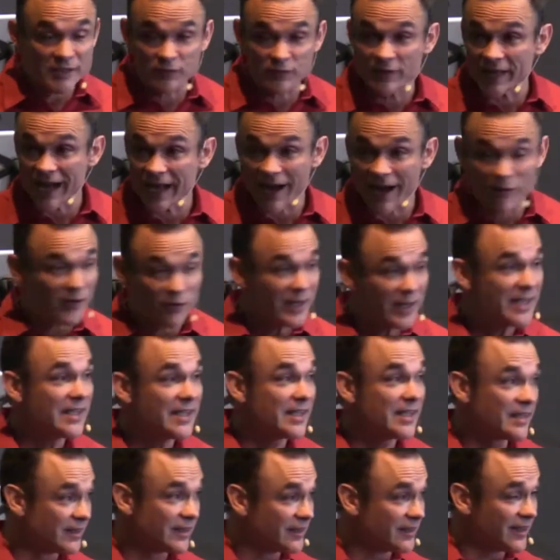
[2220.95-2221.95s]
with every
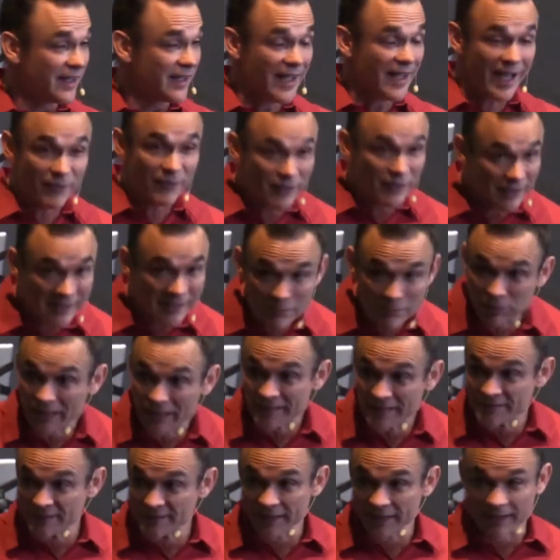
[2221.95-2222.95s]
heavenly
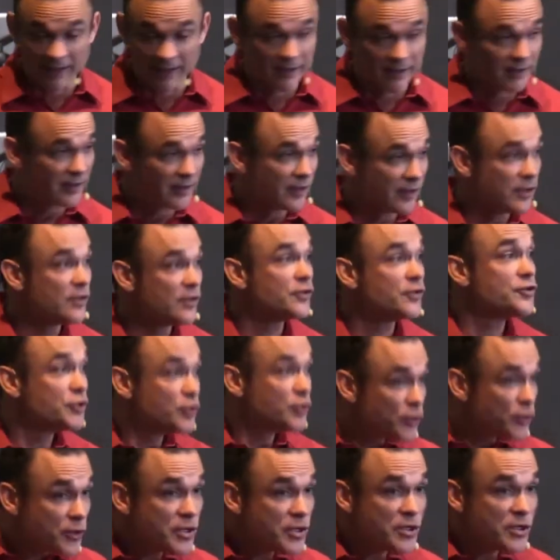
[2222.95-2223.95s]
blessing.
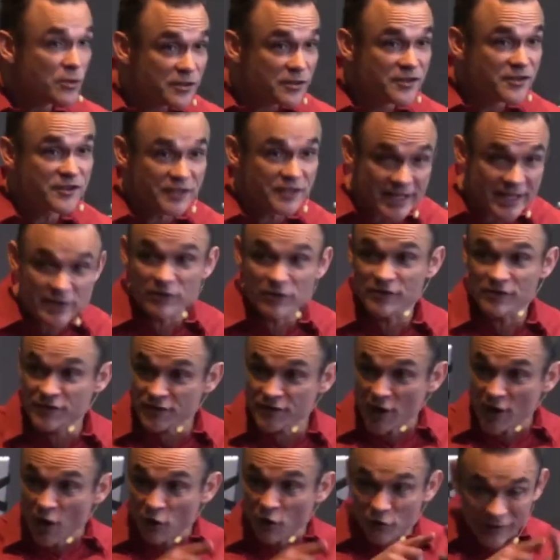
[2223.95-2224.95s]
Do you see
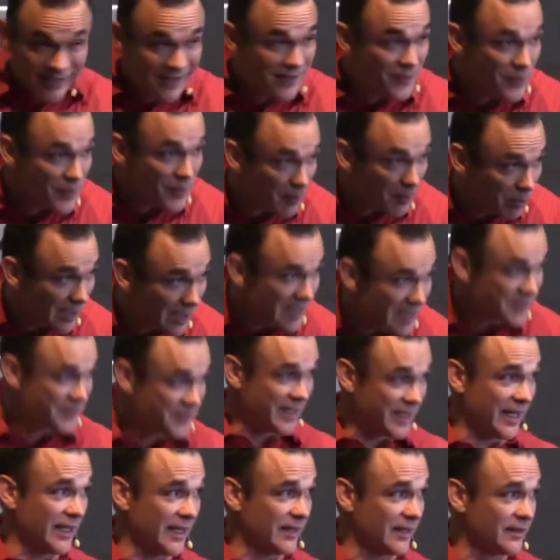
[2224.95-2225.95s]
yourself in the
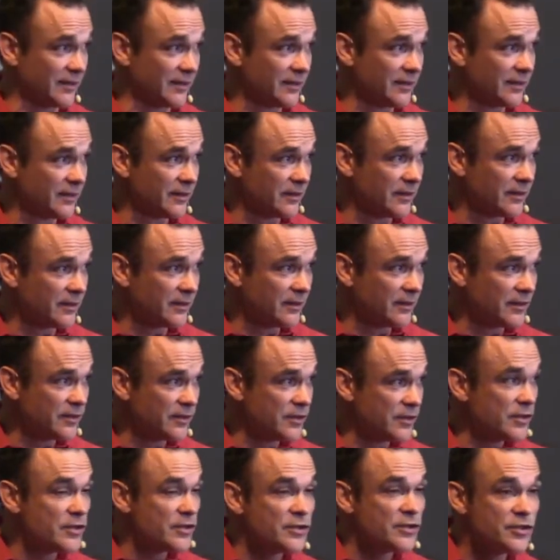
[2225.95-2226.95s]
blessing?
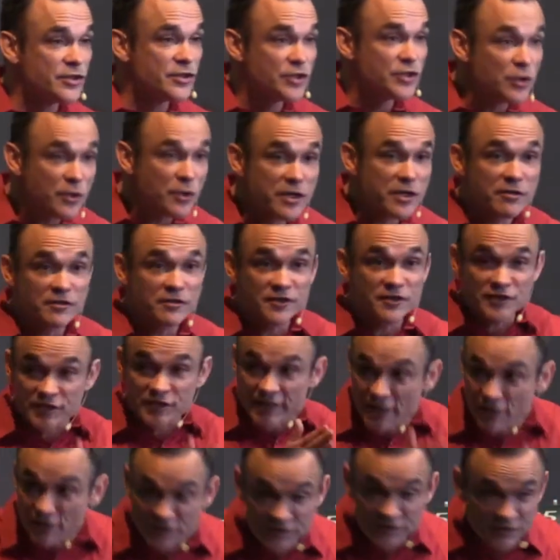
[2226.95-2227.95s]
Wow. Do you see
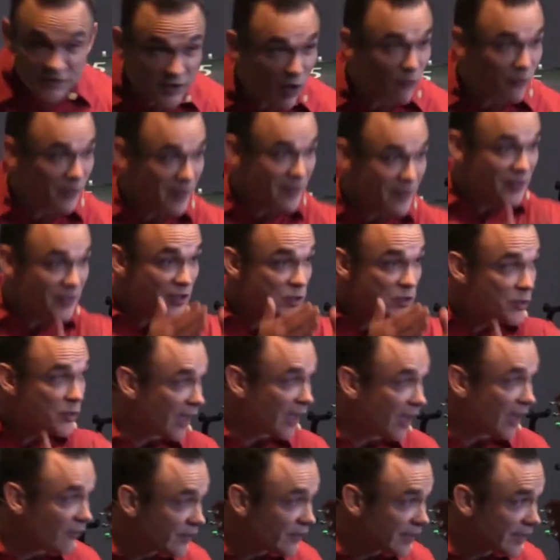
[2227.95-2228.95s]
yourself in the new
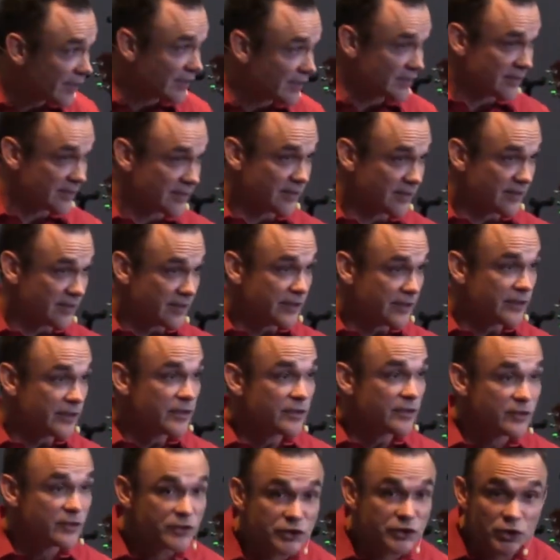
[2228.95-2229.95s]
covenant? Yes.
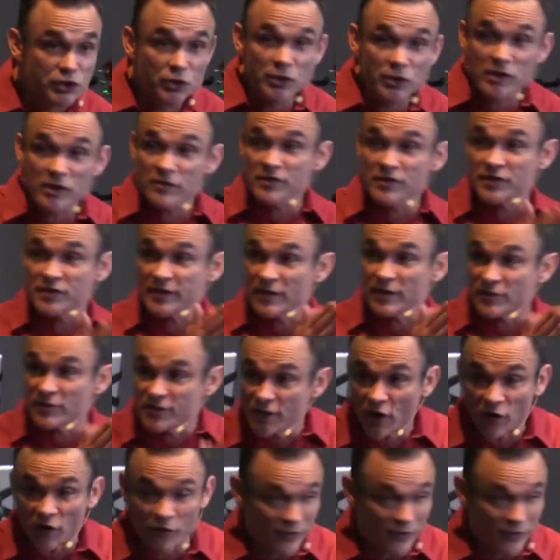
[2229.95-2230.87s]
Do you see yourself